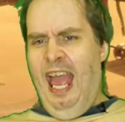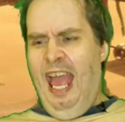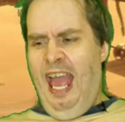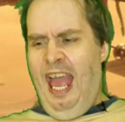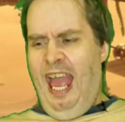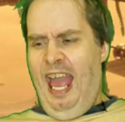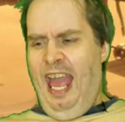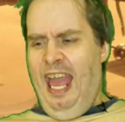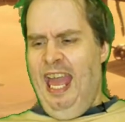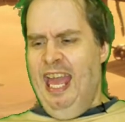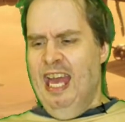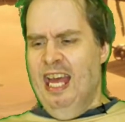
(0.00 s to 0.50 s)

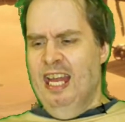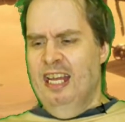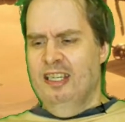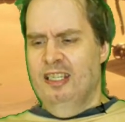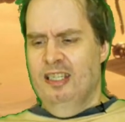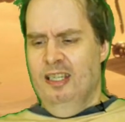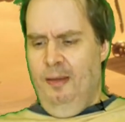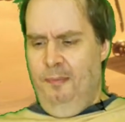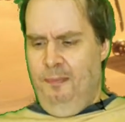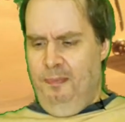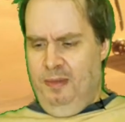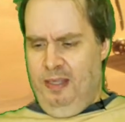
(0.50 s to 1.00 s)
And
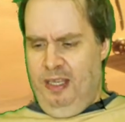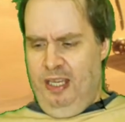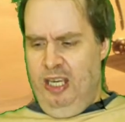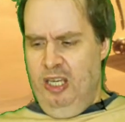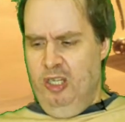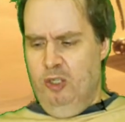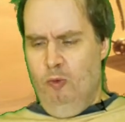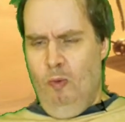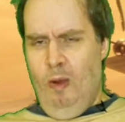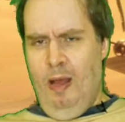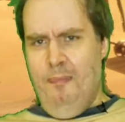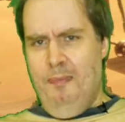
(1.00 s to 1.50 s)
um,
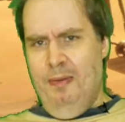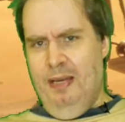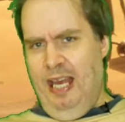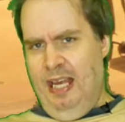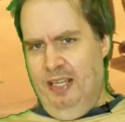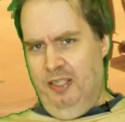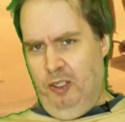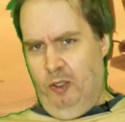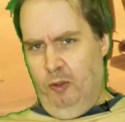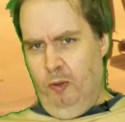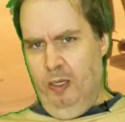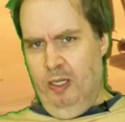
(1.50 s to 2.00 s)
each weapon has
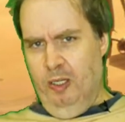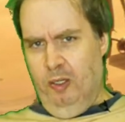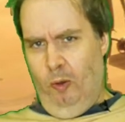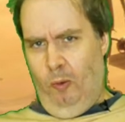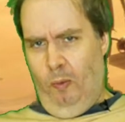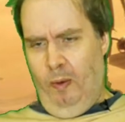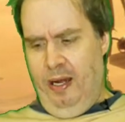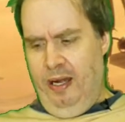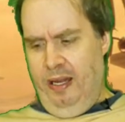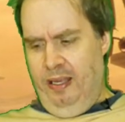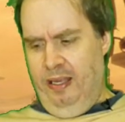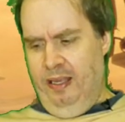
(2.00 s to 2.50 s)
a critical
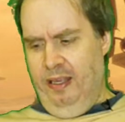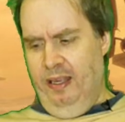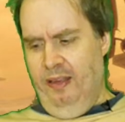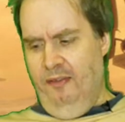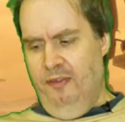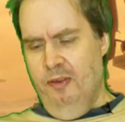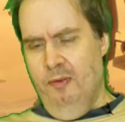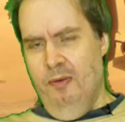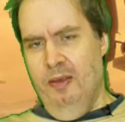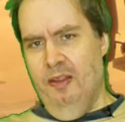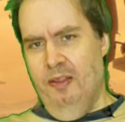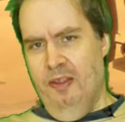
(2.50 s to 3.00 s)
rating. If
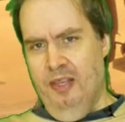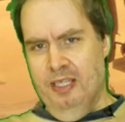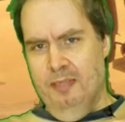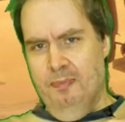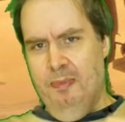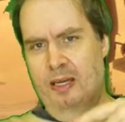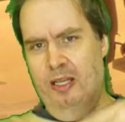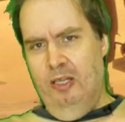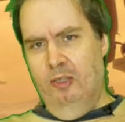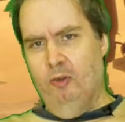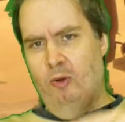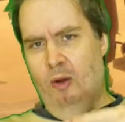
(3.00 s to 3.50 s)
you hit this
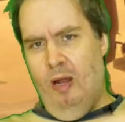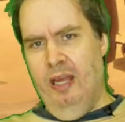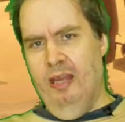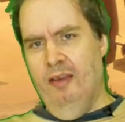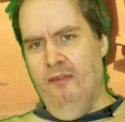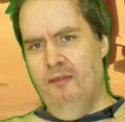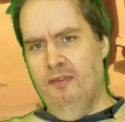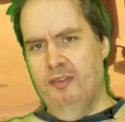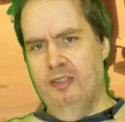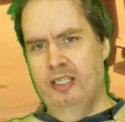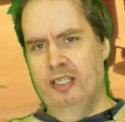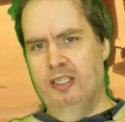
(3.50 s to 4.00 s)
many
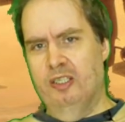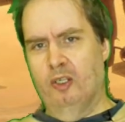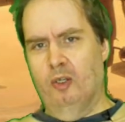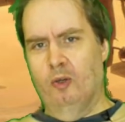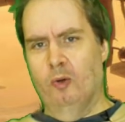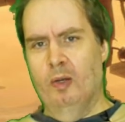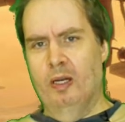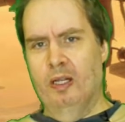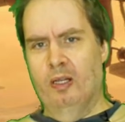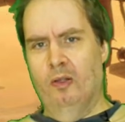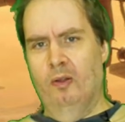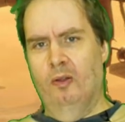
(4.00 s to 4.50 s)
triumphs, it's a
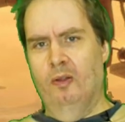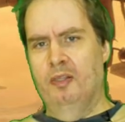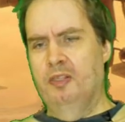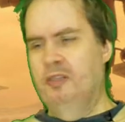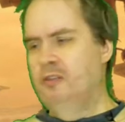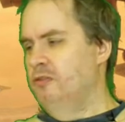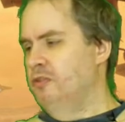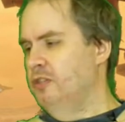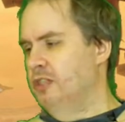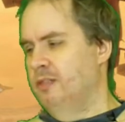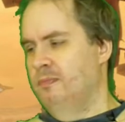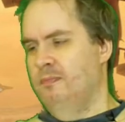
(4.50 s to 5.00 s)
critical, and
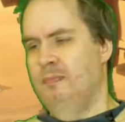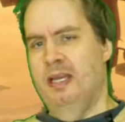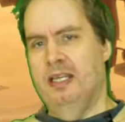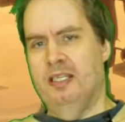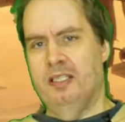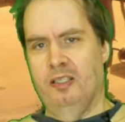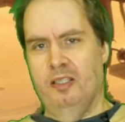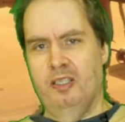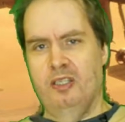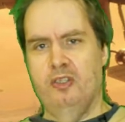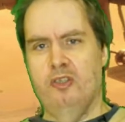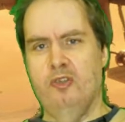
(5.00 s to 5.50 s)
you just
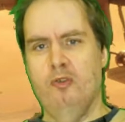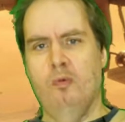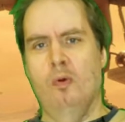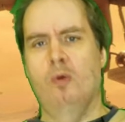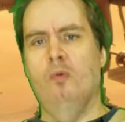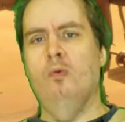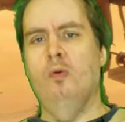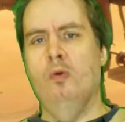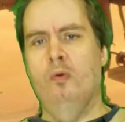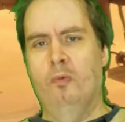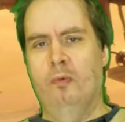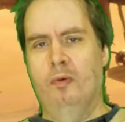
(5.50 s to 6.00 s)
basically do a
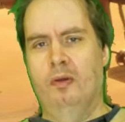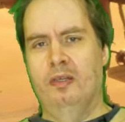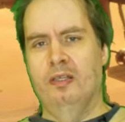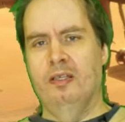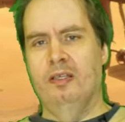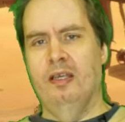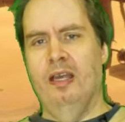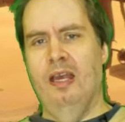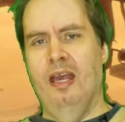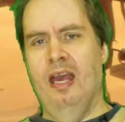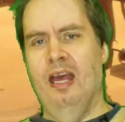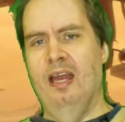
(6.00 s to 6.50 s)
wound.
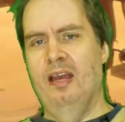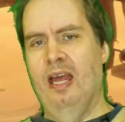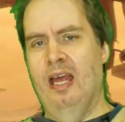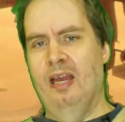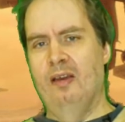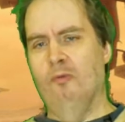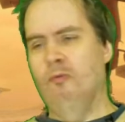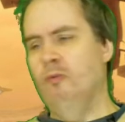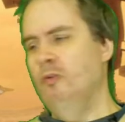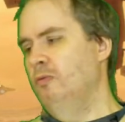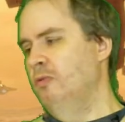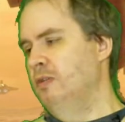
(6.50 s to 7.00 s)
And, and
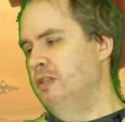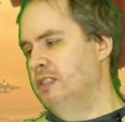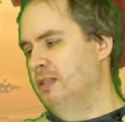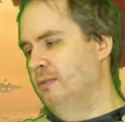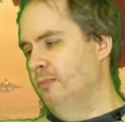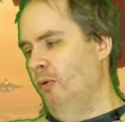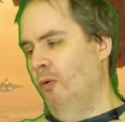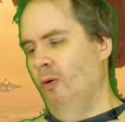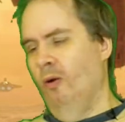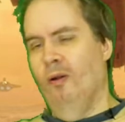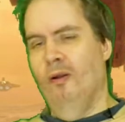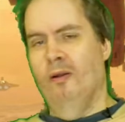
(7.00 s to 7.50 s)
a wound is a
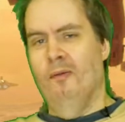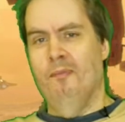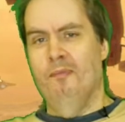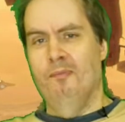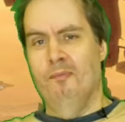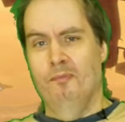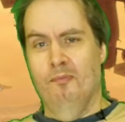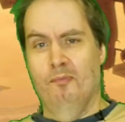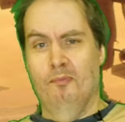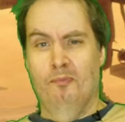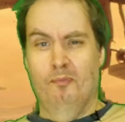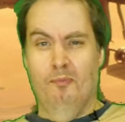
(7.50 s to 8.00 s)
more
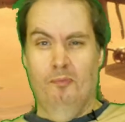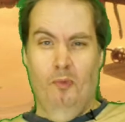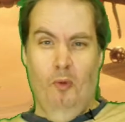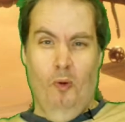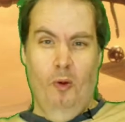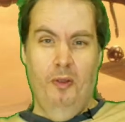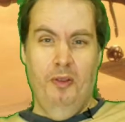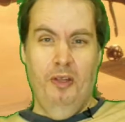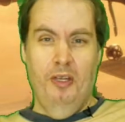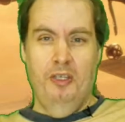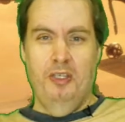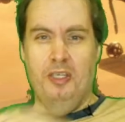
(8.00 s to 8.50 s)

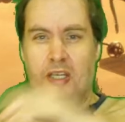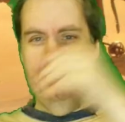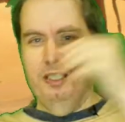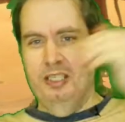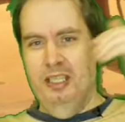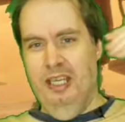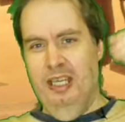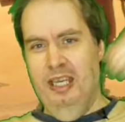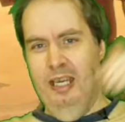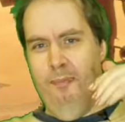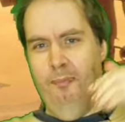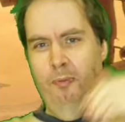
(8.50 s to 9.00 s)
more than just a
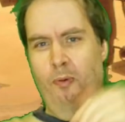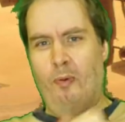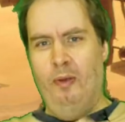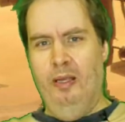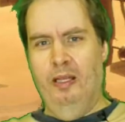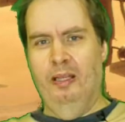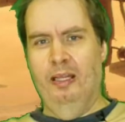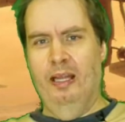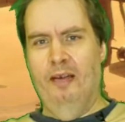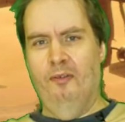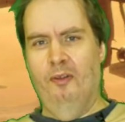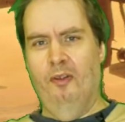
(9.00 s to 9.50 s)
hit
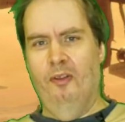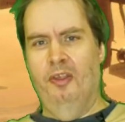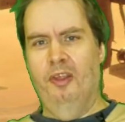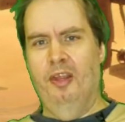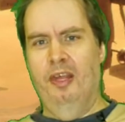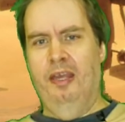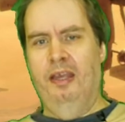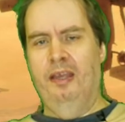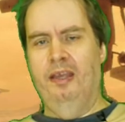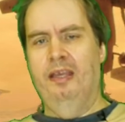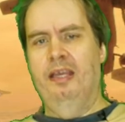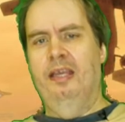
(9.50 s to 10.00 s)
point level
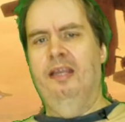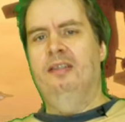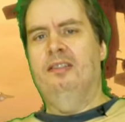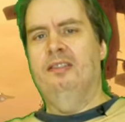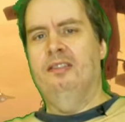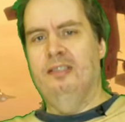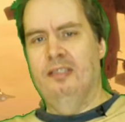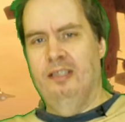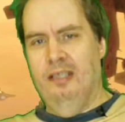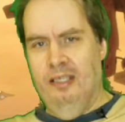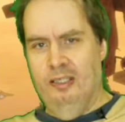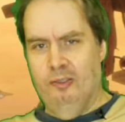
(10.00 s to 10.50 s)
thing.
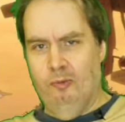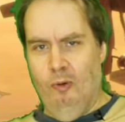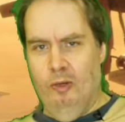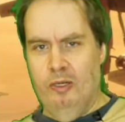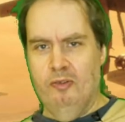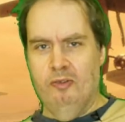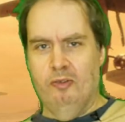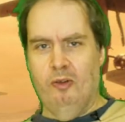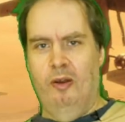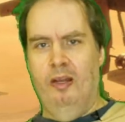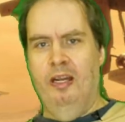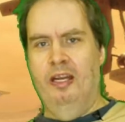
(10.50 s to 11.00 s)
It's it's where
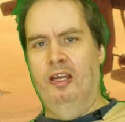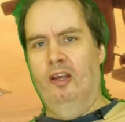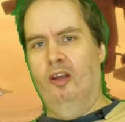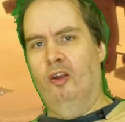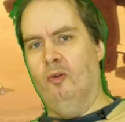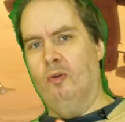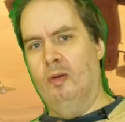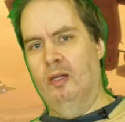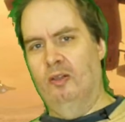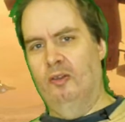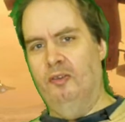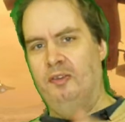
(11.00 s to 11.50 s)
you start hitting a
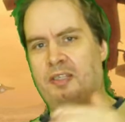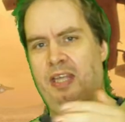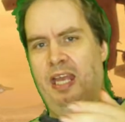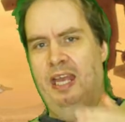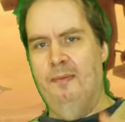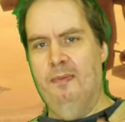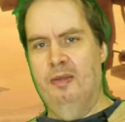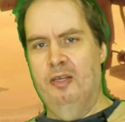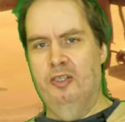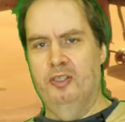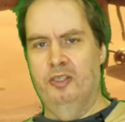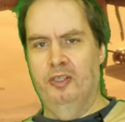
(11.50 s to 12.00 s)
critical
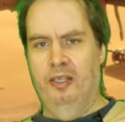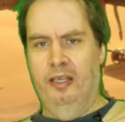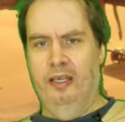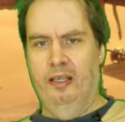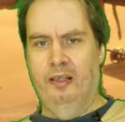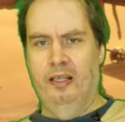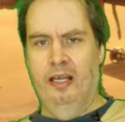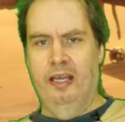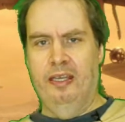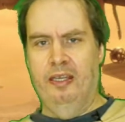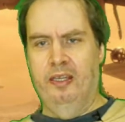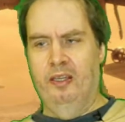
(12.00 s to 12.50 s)
damage thing,
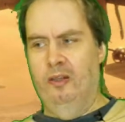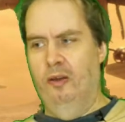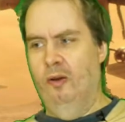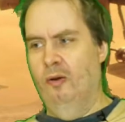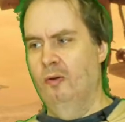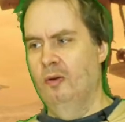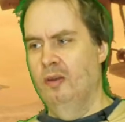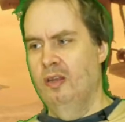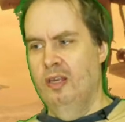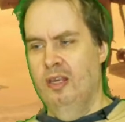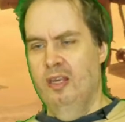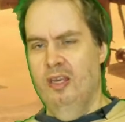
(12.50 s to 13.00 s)
like you
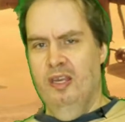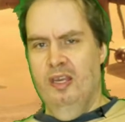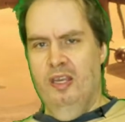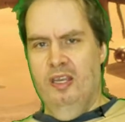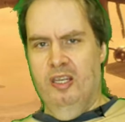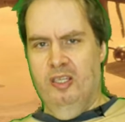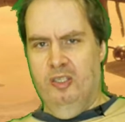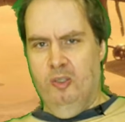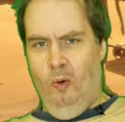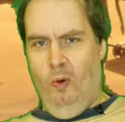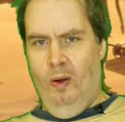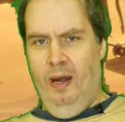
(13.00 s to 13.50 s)
know,
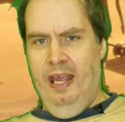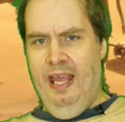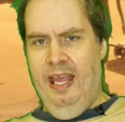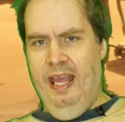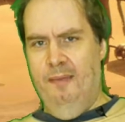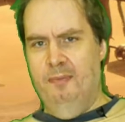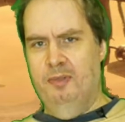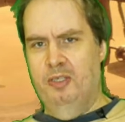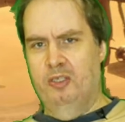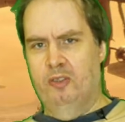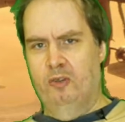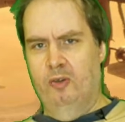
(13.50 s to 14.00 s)
you tore a
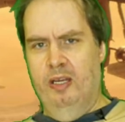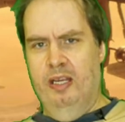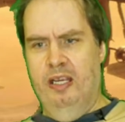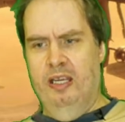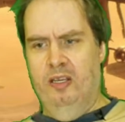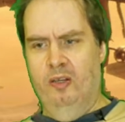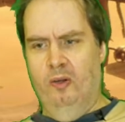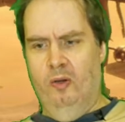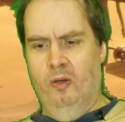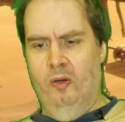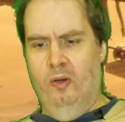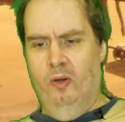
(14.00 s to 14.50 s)

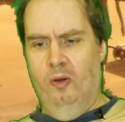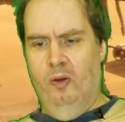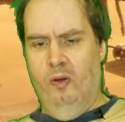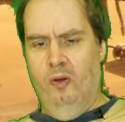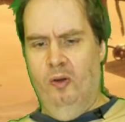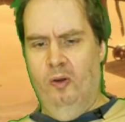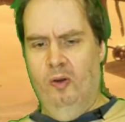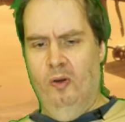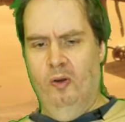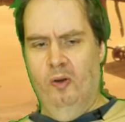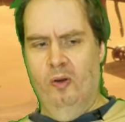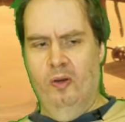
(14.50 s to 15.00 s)
hamstring, or,
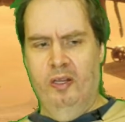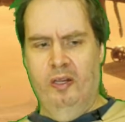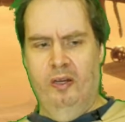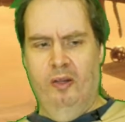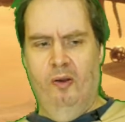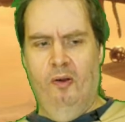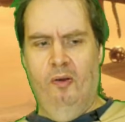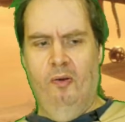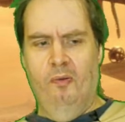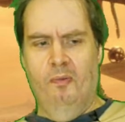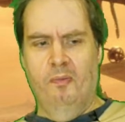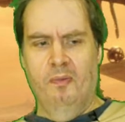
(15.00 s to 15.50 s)
or, or you
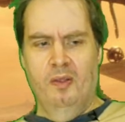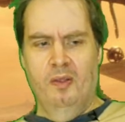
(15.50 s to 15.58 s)
know,